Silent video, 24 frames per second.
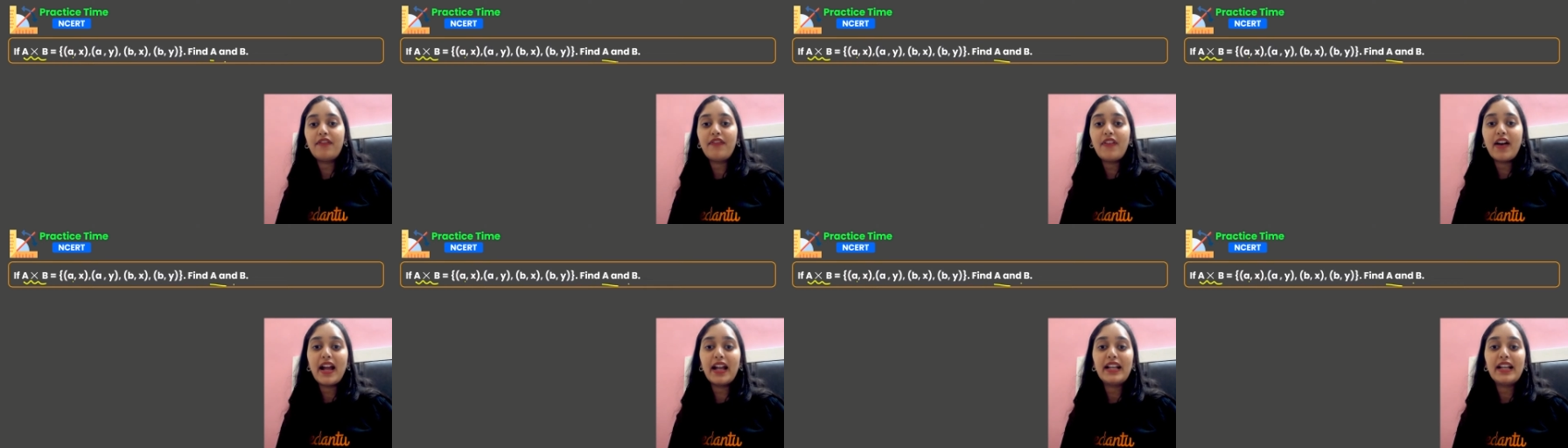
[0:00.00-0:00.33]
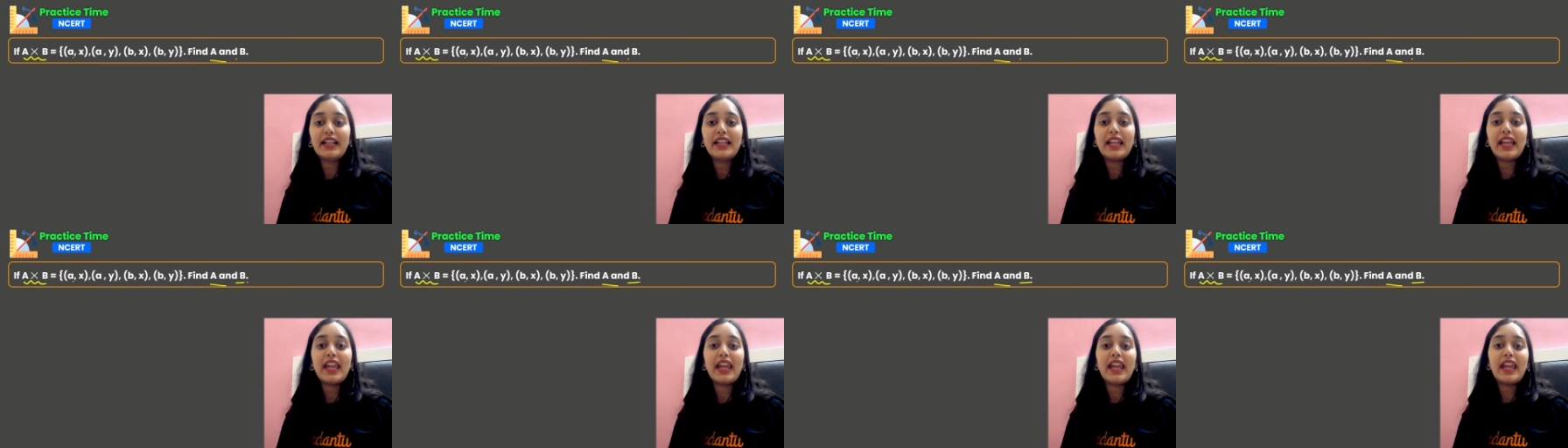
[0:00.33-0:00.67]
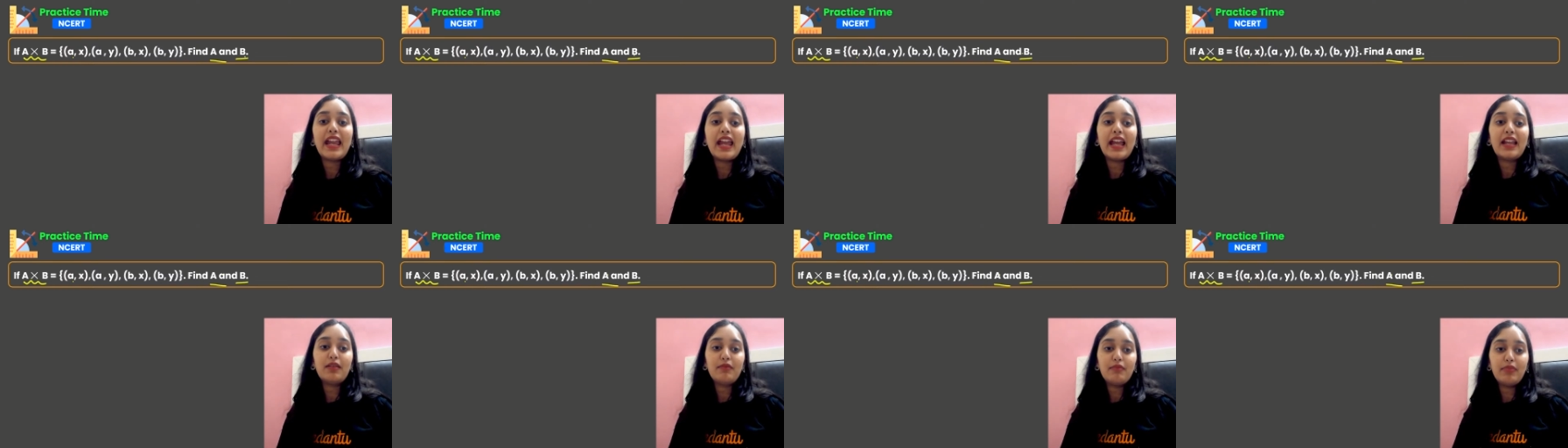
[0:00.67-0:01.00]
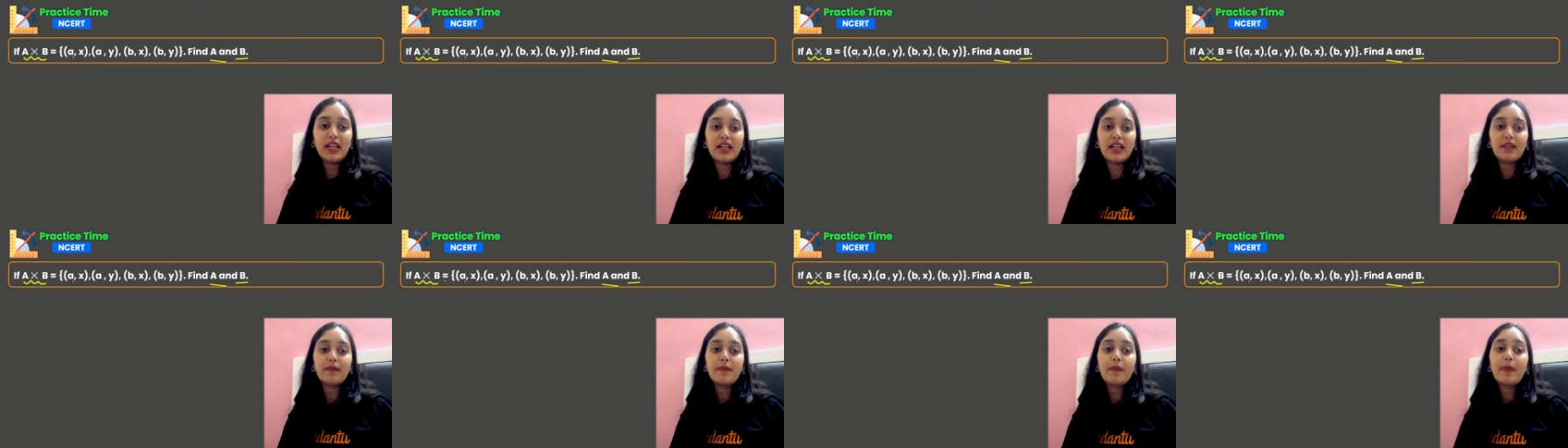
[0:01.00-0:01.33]
find A and
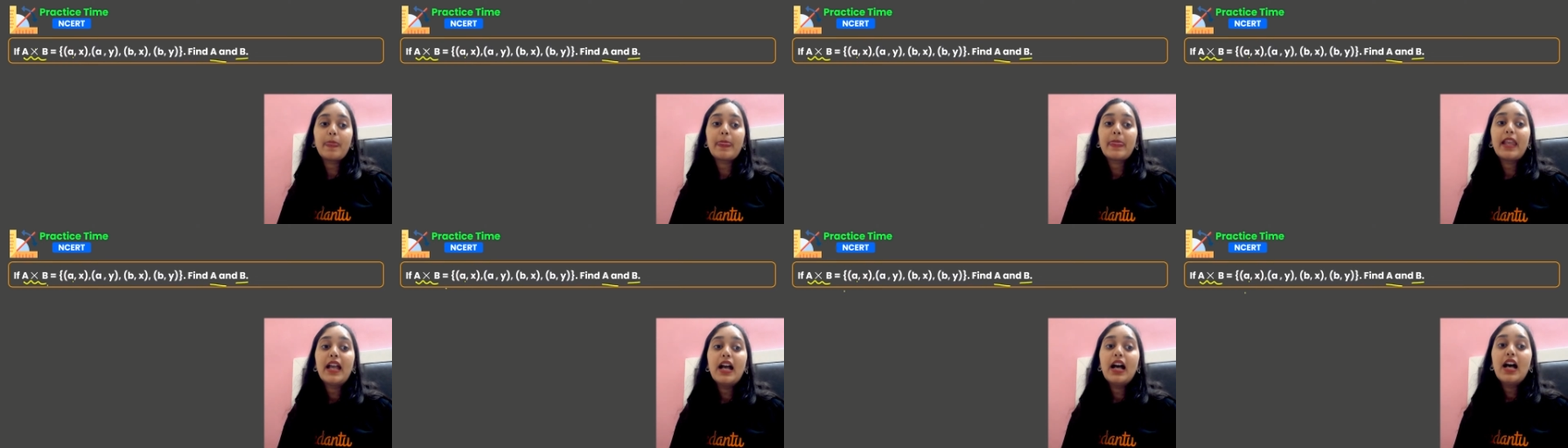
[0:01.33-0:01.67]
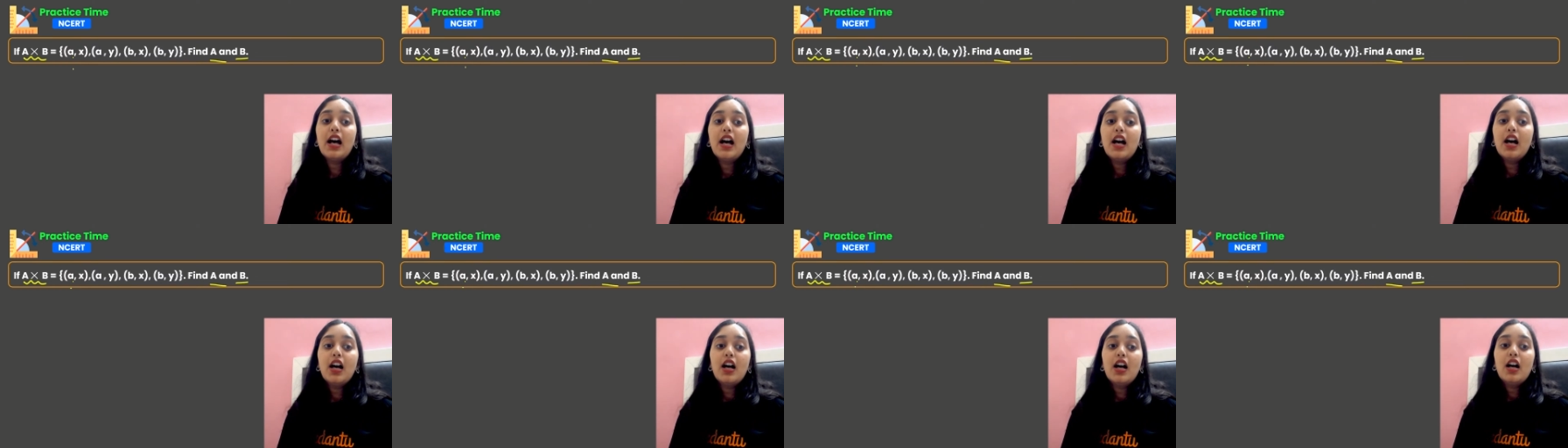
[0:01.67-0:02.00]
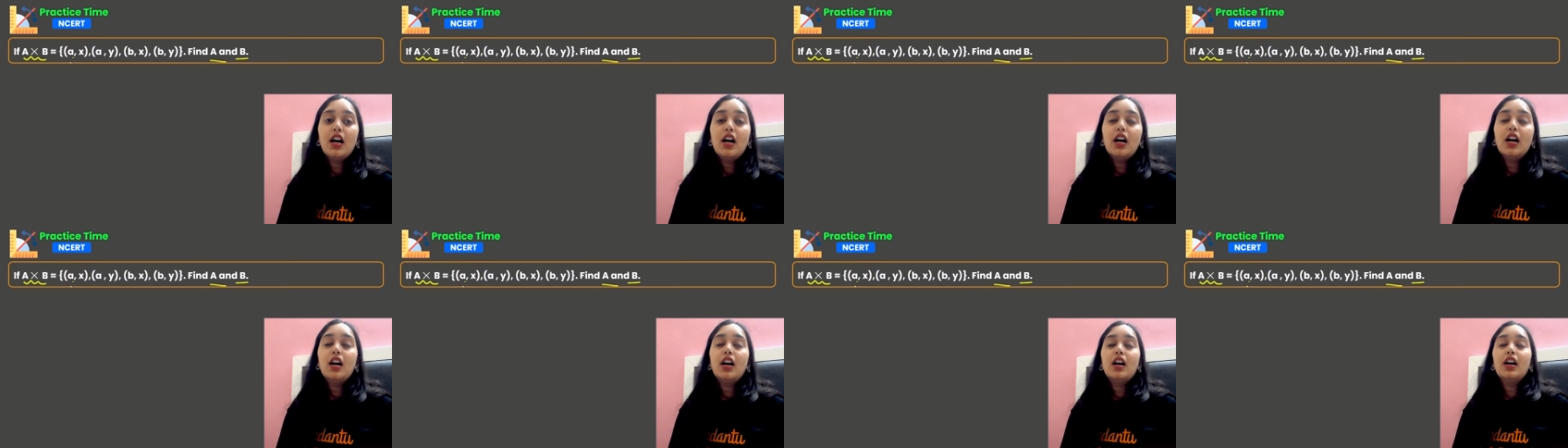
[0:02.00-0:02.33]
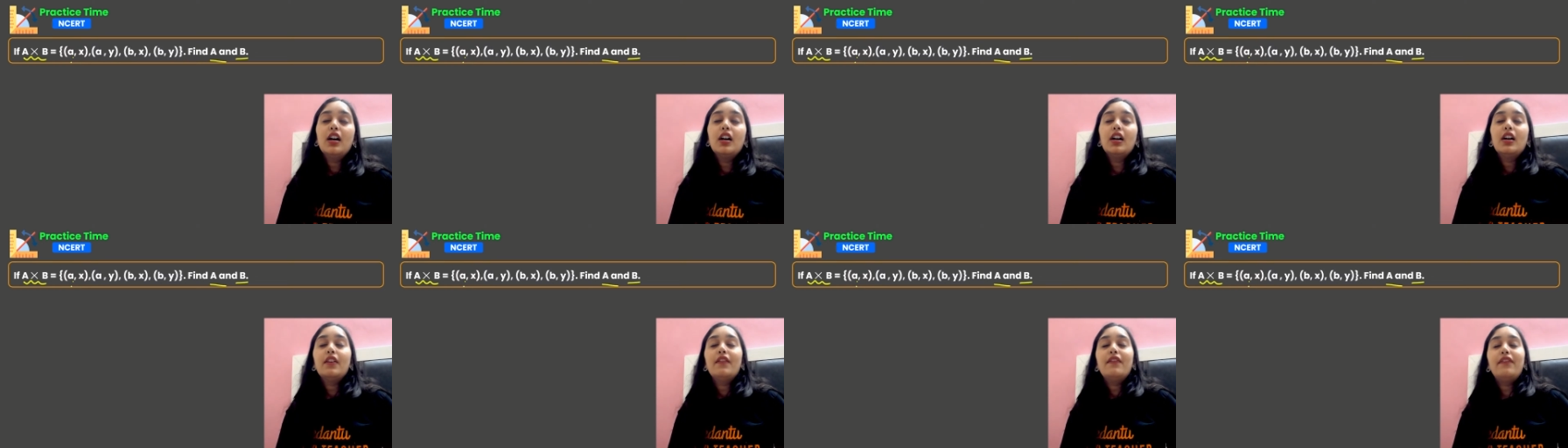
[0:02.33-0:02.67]
B.
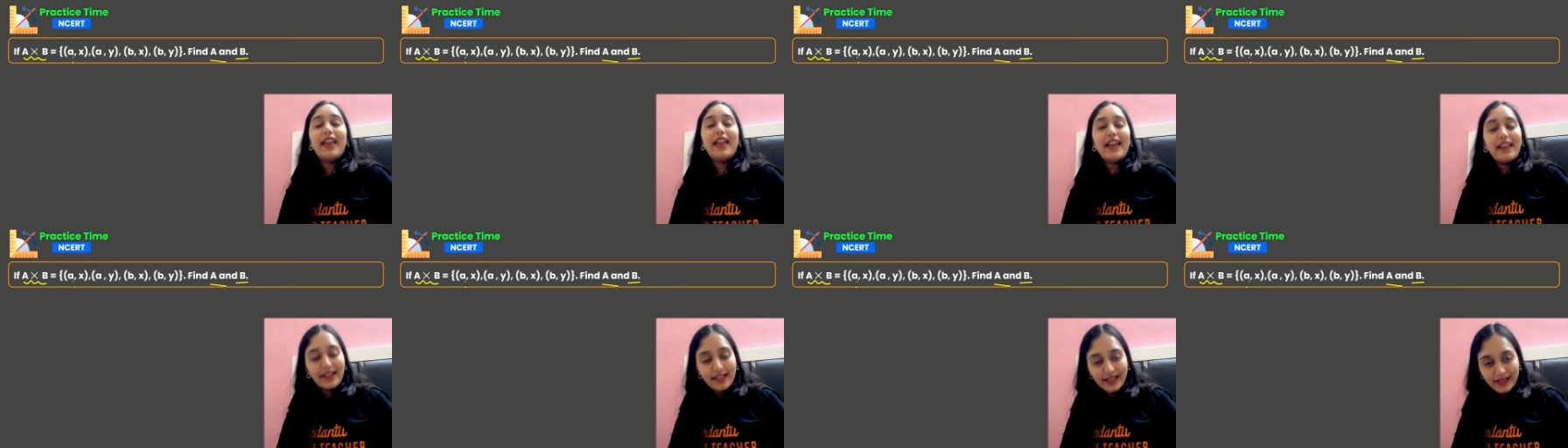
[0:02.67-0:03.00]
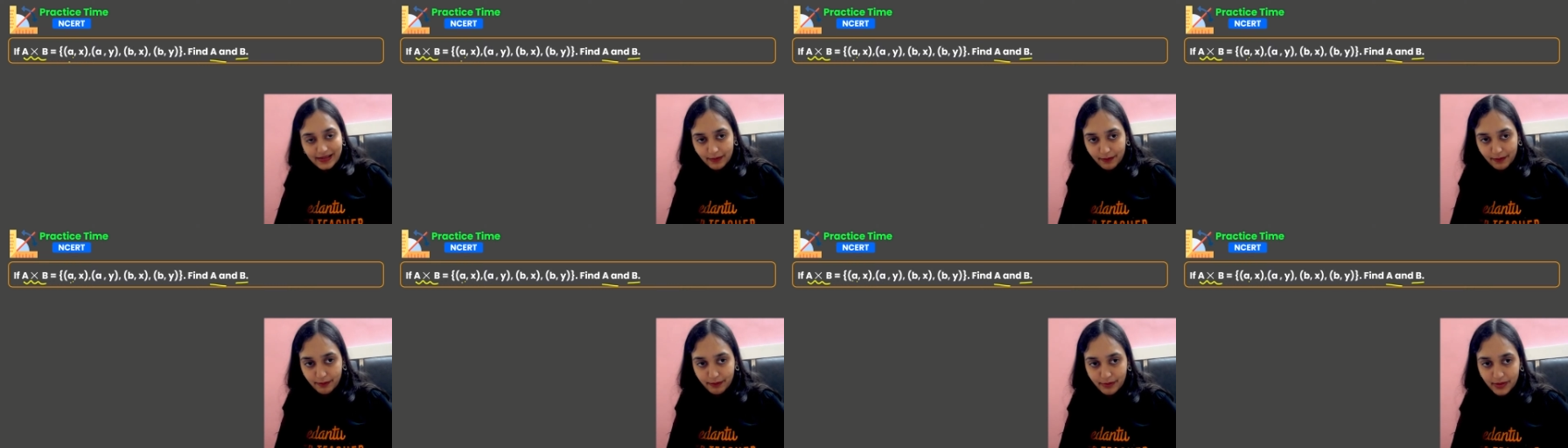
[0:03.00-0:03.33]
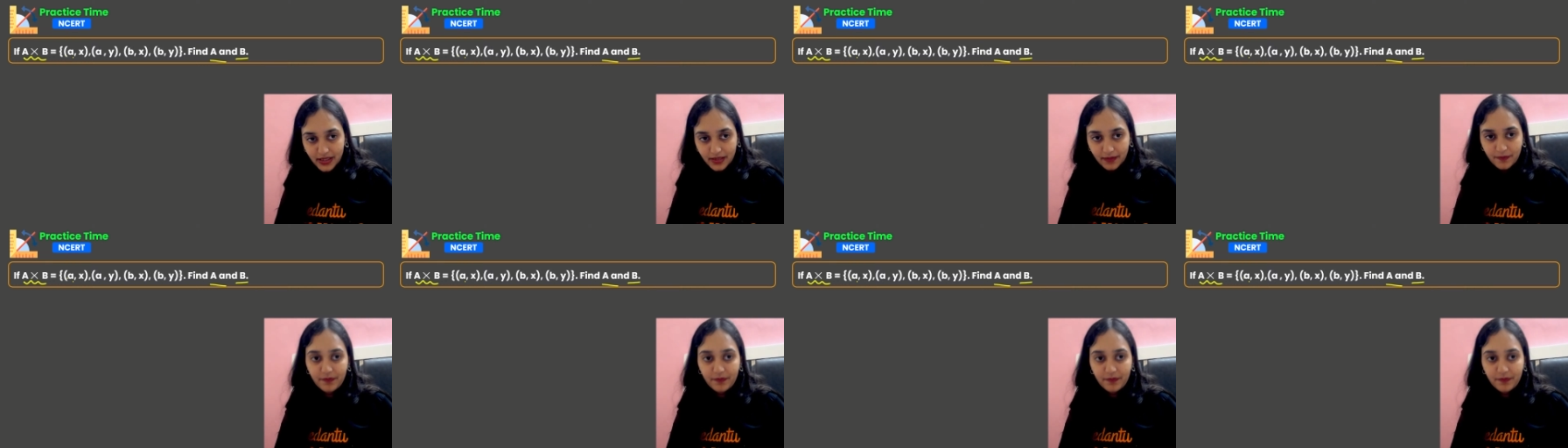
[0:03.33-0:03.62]
Very simple.